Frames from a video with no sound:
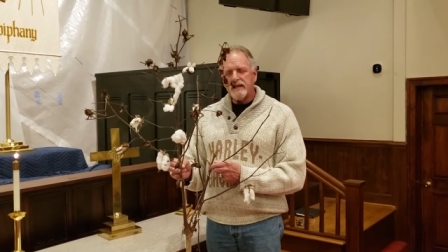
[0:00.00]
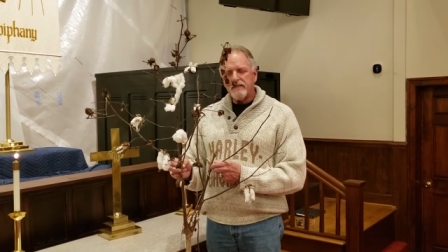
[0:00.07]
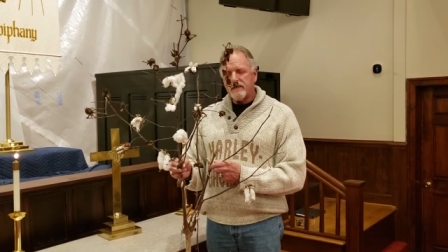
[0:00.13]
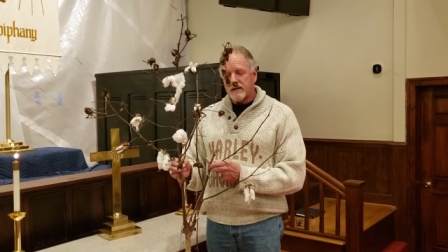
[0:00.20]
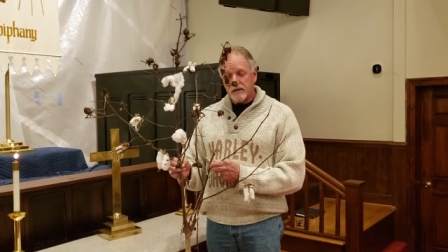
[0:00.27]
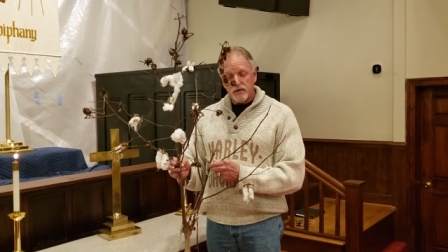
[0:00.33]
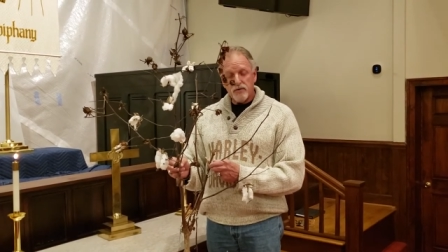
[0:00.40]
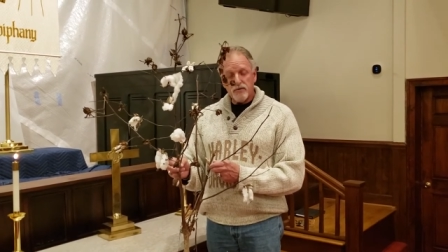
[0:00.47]

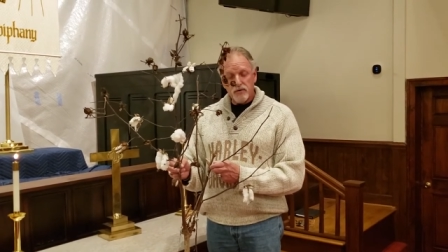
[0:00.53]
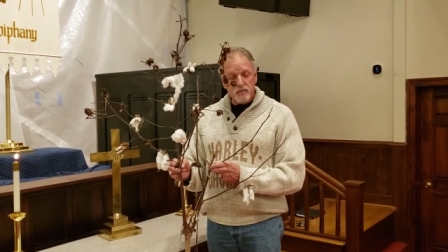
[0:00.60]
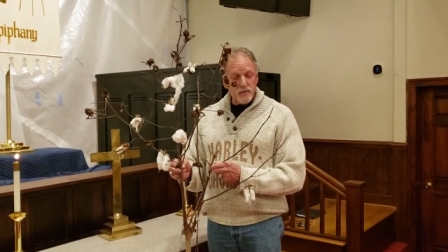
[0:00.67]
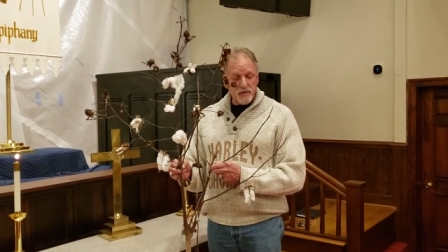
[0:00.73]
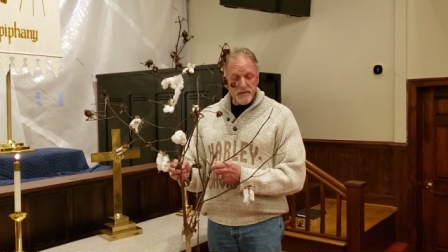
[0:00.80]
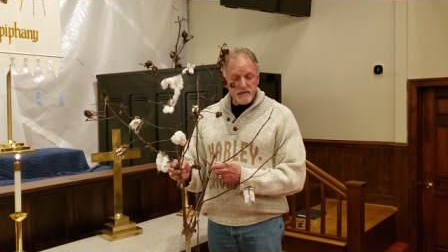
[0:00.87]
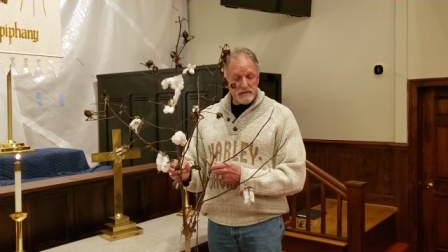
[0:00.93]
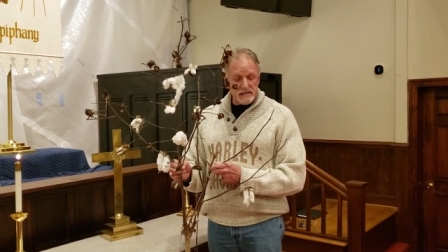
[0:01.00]
that you are
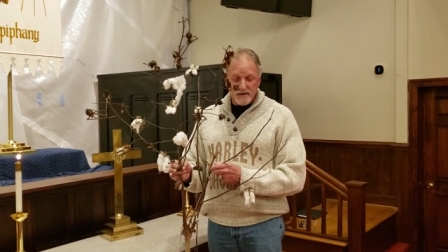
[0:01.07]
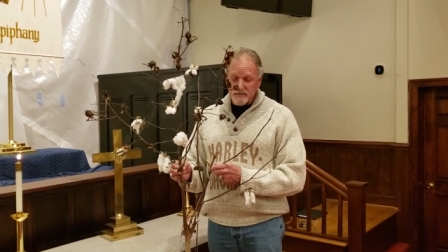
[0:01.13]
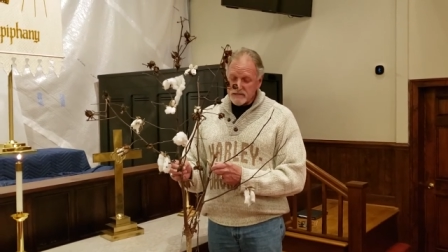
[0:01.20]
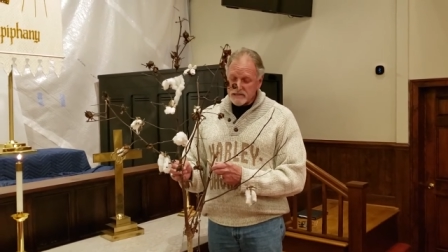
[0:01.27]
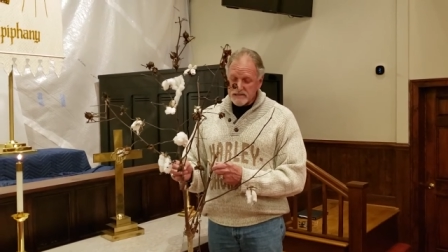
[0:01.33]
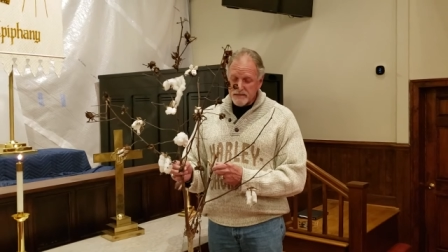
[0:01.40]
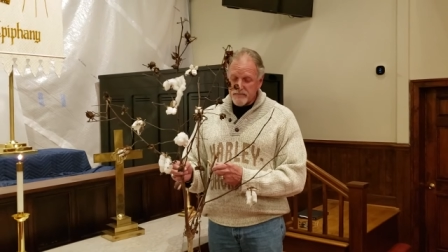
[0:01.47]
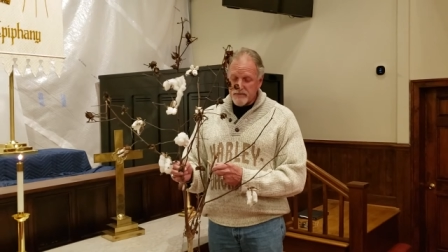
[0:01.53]
with us every
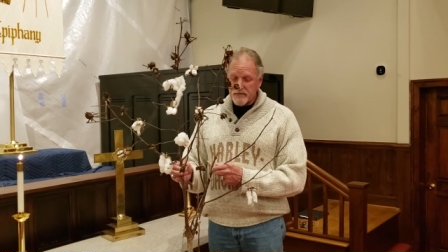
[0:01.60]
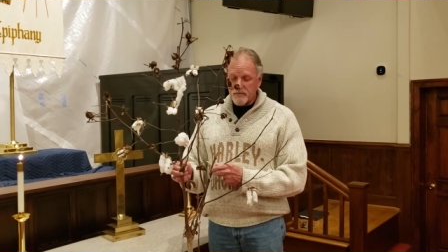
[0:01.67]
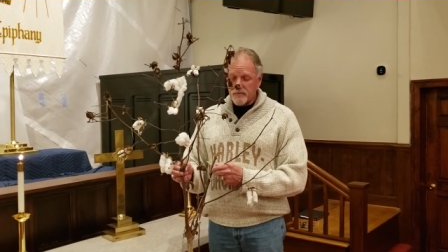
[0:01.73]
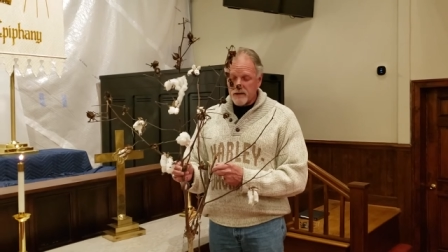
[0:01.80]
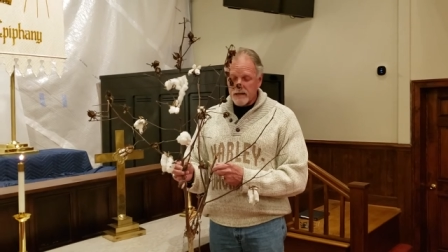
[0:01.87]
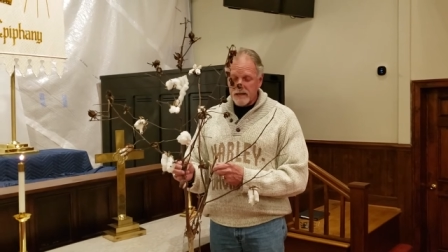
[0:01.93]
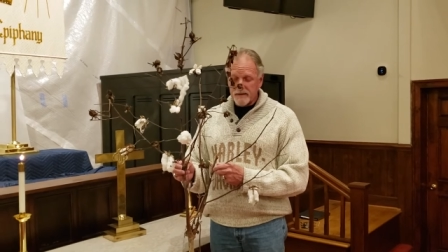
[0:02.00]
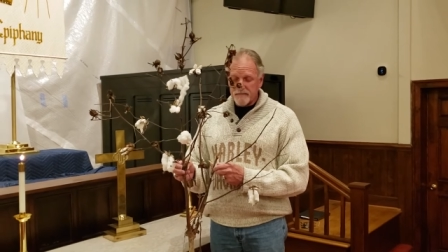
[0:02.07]
step of the
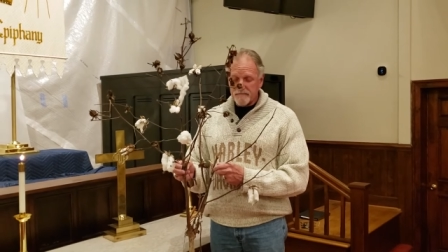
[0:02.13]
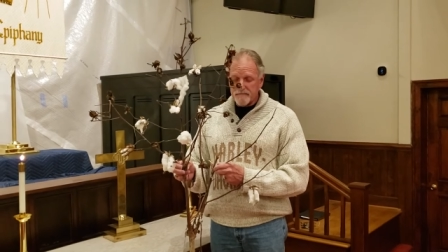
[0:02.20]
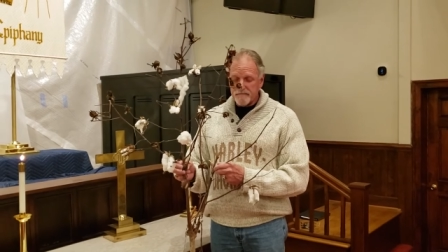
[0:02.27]
way.